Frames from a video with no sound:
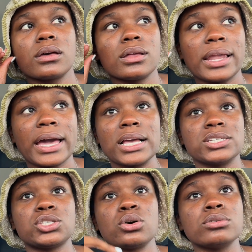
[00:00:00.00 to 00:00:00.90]
like I
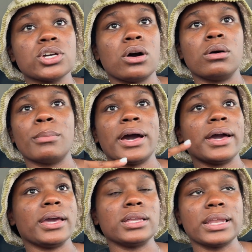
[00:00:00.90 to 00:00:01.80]
just told y'all on
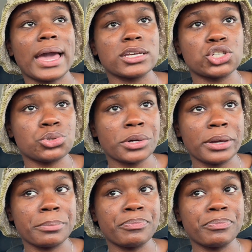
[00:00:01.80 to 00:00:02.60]
my last trip,